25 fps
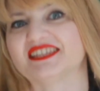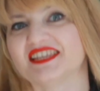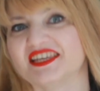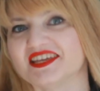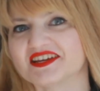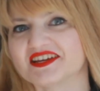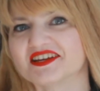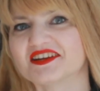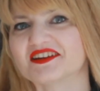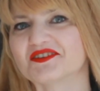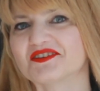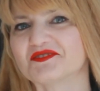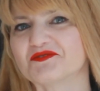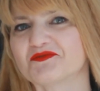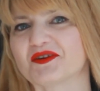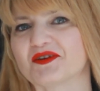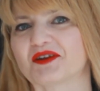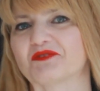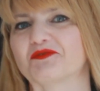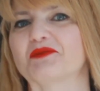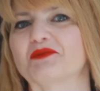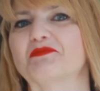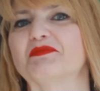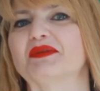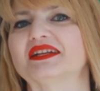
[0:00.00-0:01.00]
here where
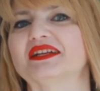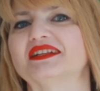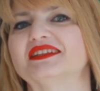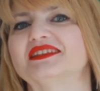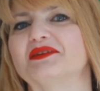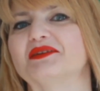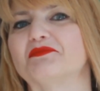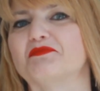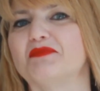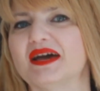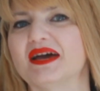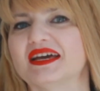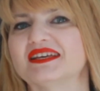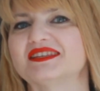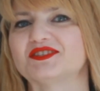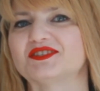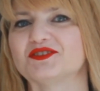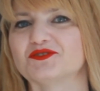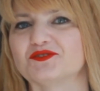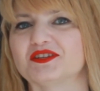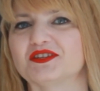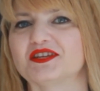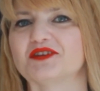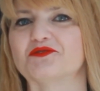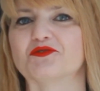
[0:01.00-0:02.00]
we build the best
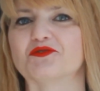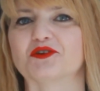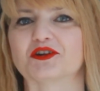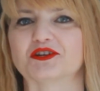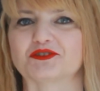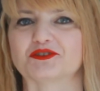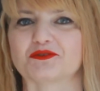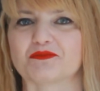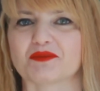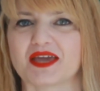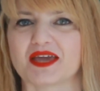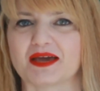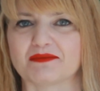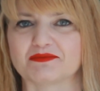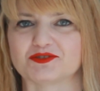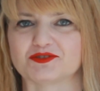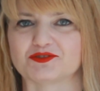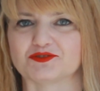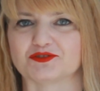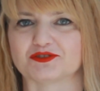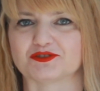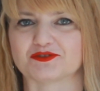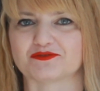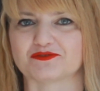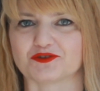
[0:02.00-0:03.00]
unique wardrobe
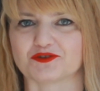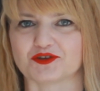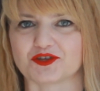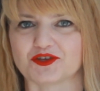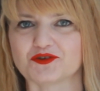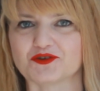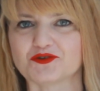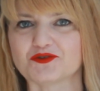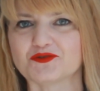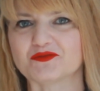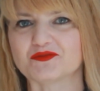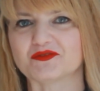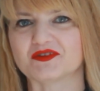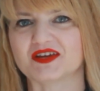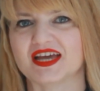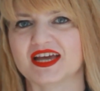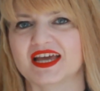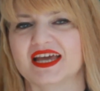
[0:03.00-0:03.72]
capsules for you.